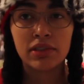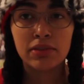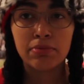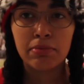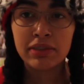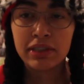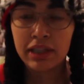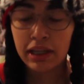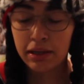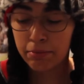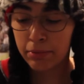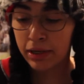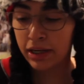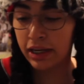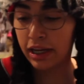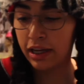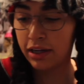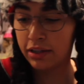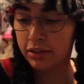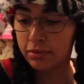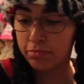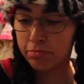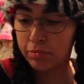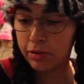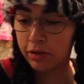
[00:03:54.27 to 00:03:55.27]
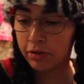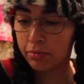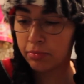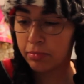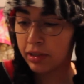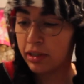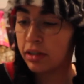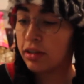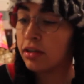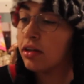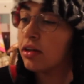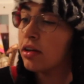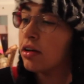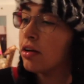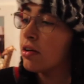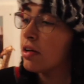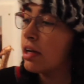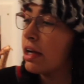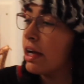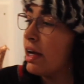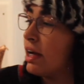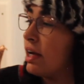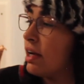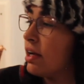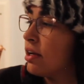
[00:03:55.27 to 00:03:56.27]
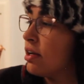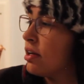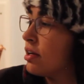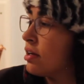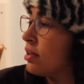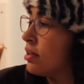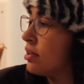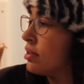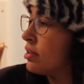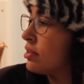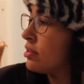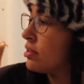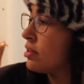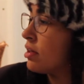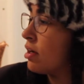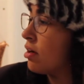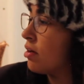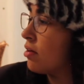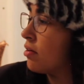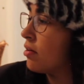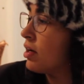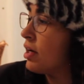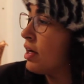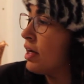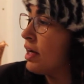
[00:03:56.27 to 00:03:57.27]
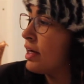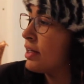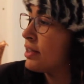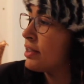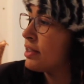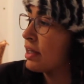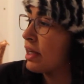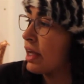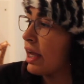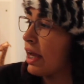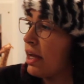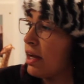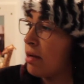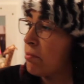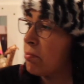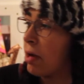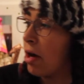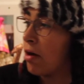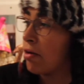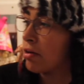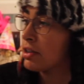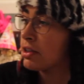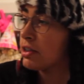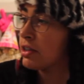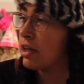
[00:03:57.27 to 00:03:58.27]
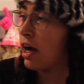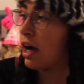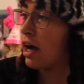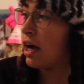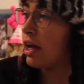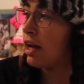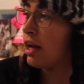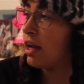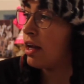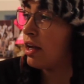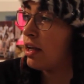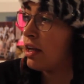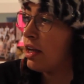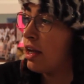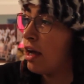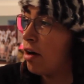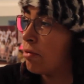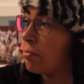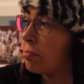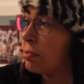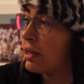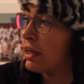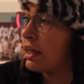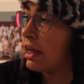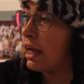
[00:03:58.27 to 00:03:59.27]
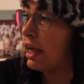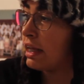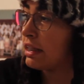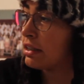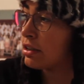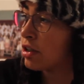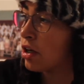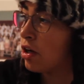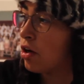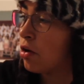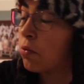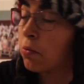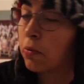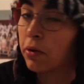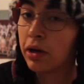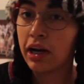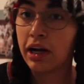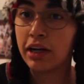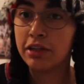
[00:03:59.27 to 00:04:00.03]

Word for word: it smells like my Nana's apartment. Okay, so it's the Canon PowerShot E L P H one